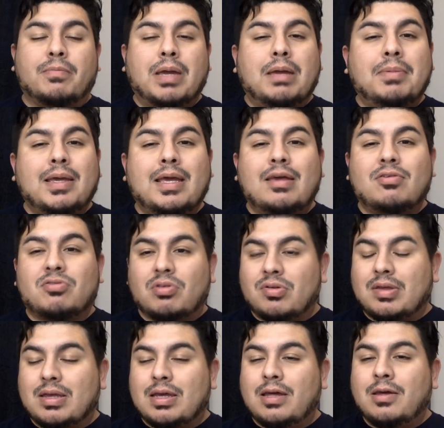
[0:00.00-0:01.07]
Maybe he's starting
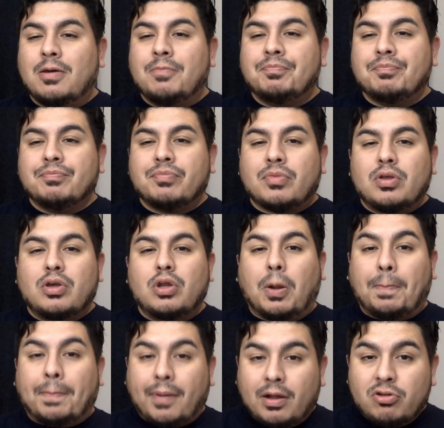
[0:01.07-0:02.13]
to get, you
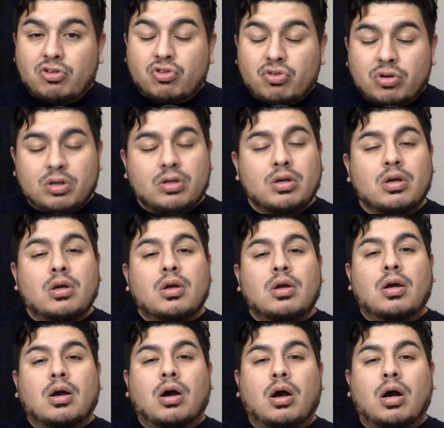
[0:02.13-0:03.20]
know, punch drunk,
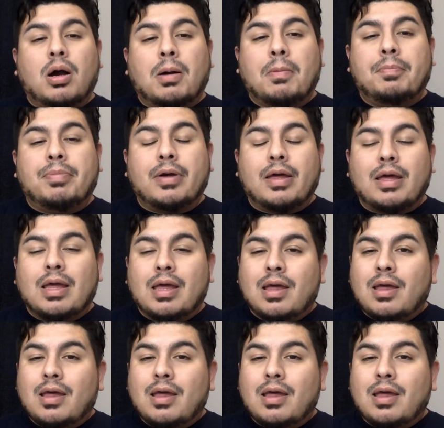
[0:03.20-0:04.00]
but